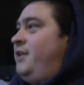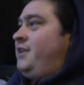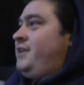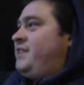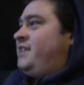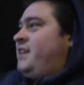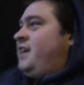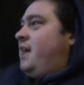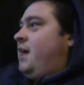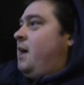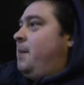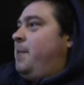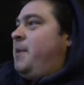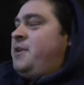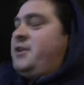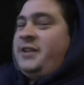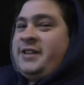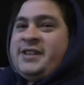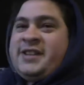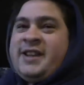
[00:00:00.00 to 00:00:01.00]
There's still a
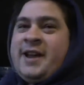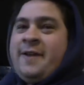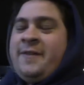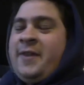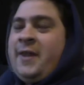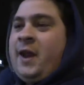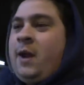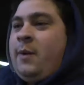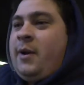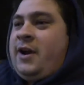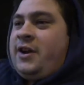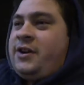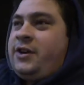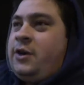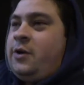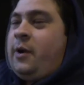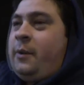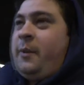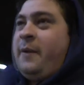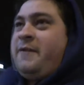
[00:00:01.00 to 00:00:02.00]
bunch of stuff that I wanted to
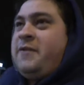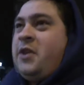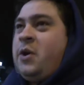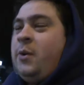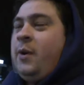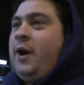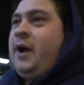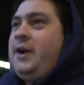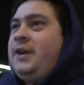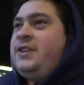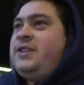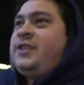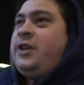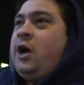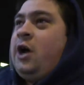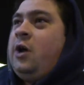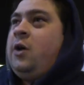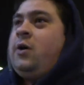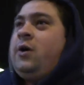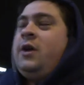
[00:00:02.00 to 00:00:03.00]
do a review on,
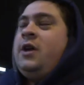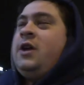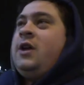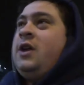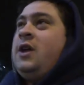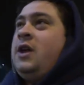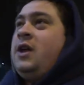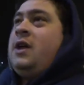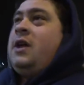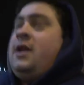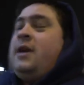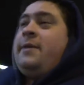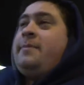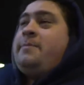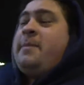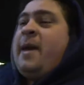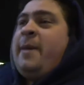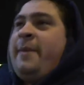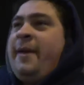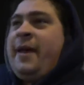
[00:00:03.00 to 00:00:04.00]
so
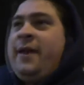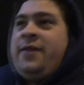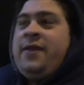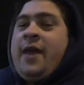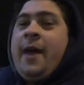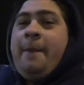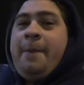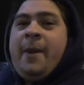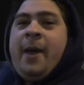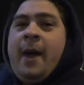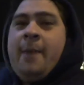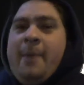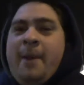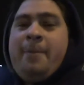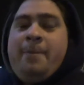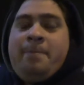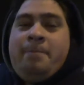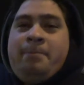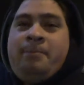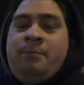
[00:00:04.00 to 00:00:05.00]
maybe in the upcoming
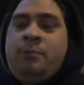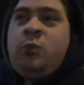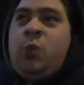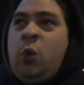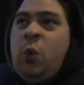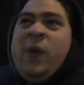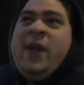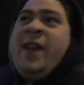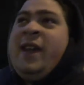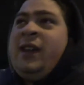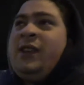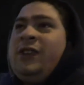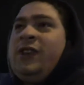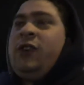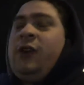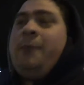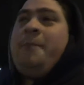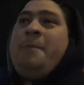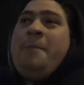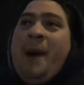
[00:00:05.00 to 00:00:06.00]
weeks
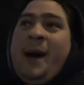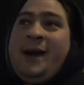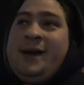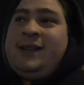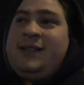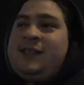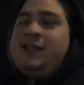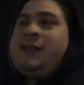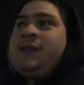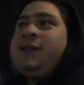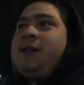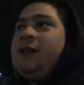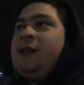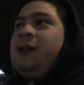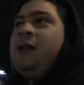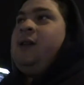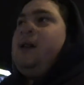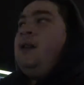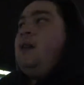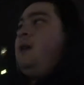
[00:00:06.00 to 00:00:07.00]
or months,
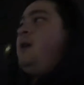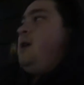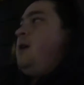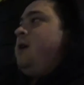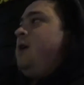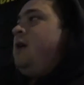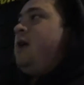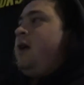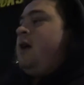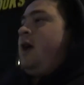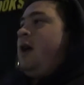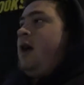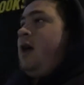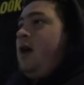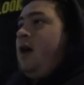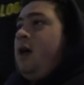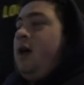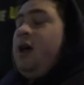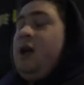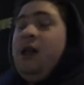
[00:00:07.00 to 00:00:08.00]

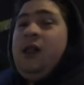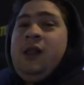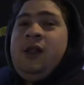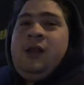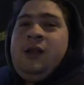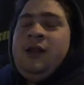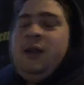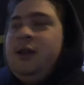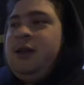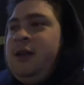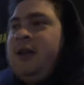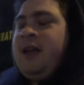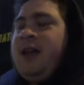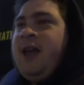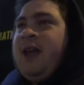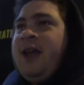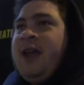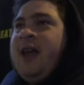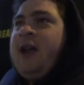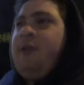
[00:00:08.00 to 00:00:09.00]
I'll
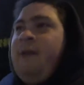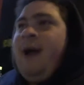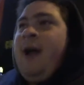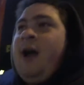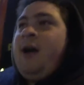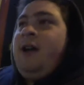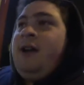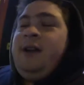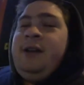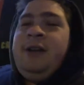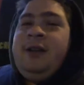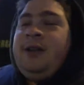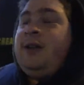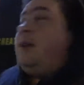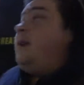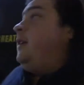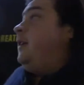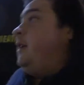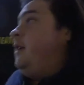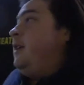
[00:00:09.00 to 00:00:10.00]
get around and
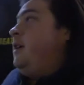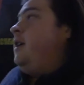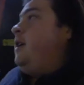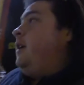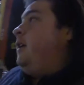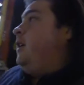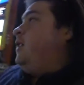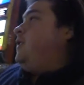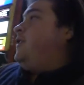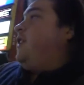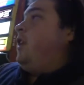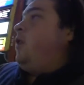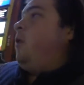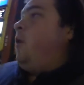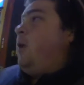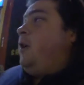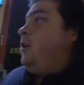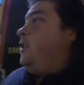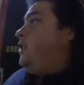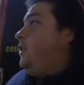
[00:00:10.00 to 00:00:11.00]
start
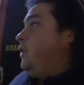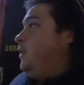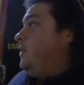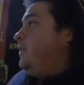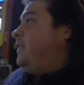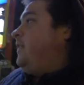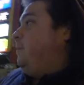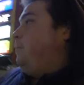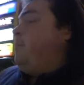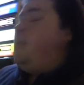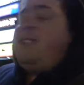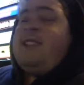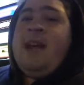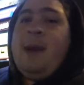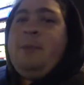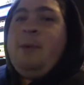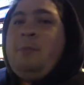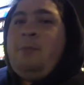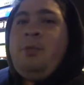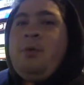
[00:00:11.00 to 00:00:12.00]
going to do some
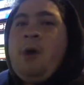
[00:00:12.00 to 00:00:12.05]
Simon